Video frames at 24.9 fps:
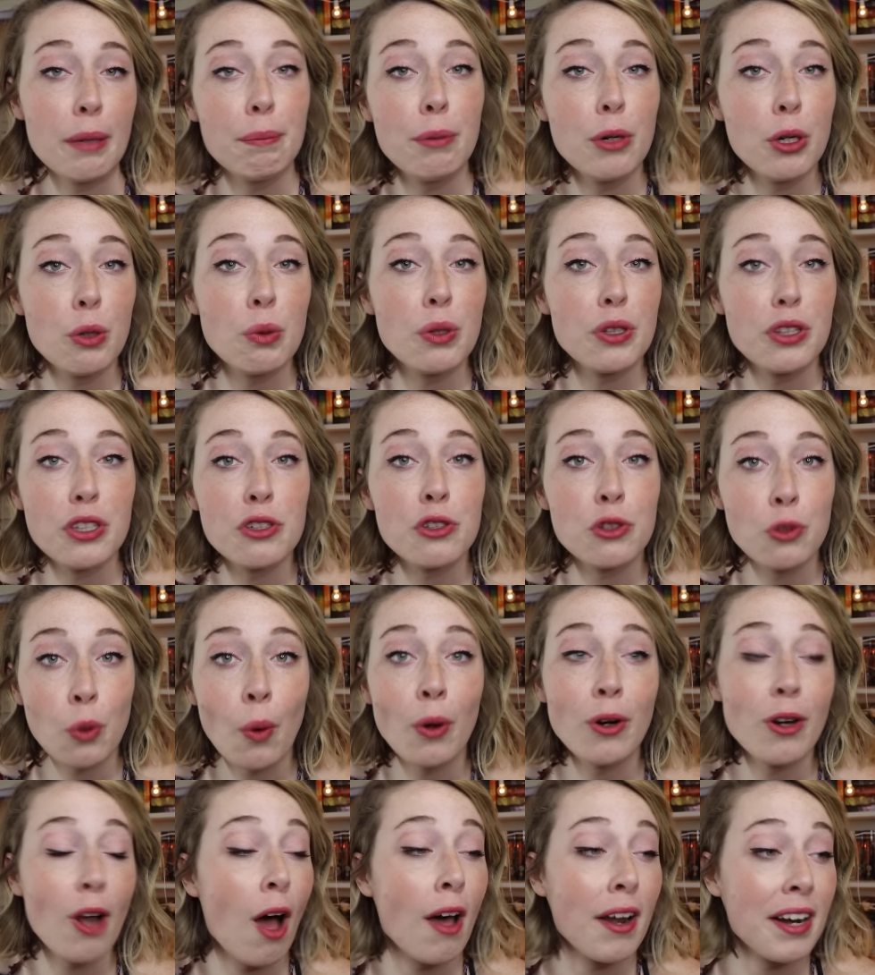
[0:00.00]
a book with a
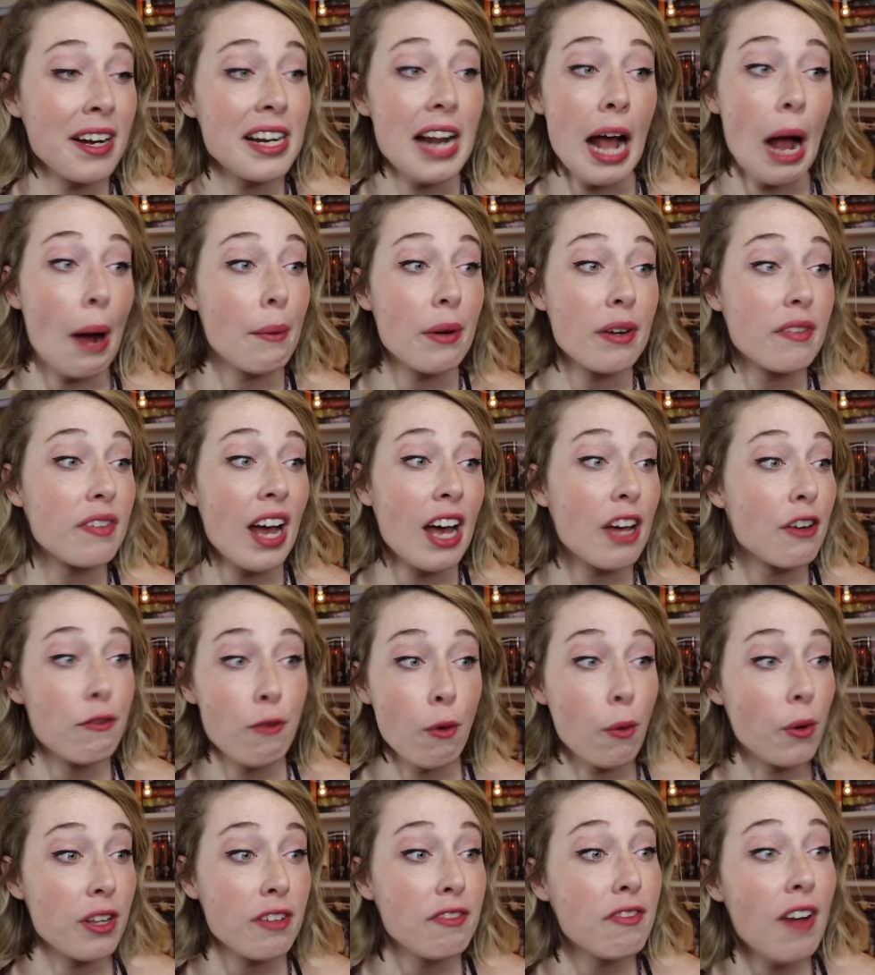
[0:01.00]
sword on it, I would have had
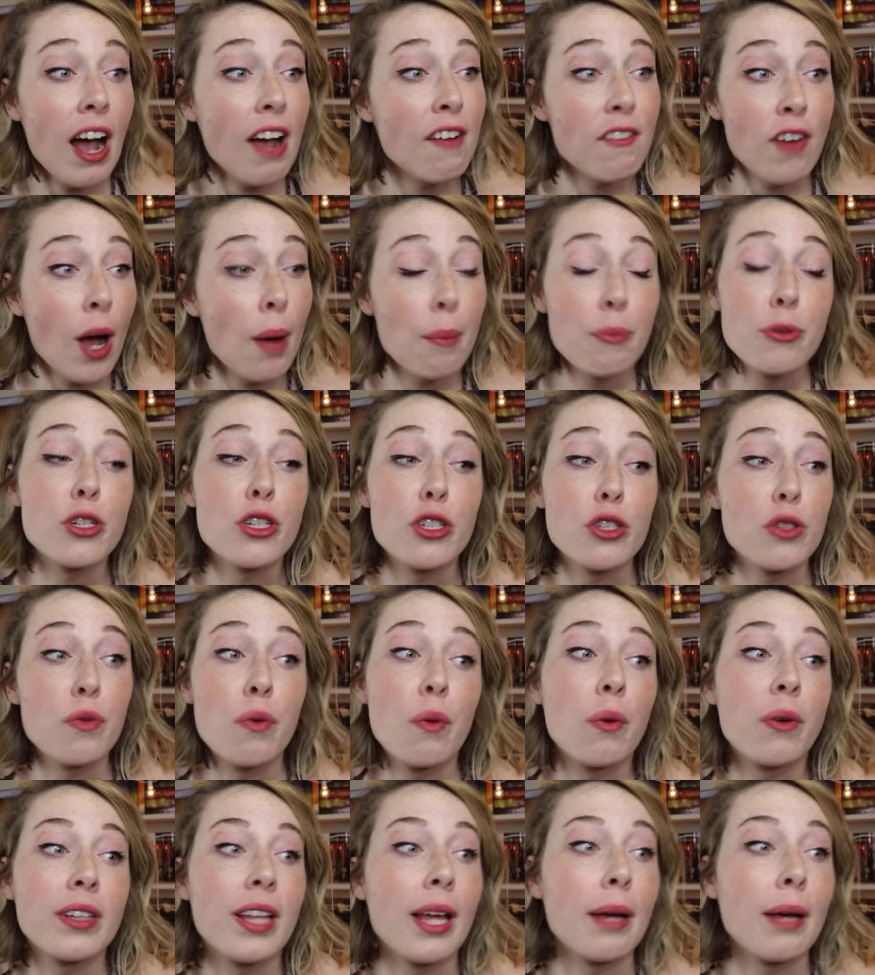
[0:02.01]
45 options for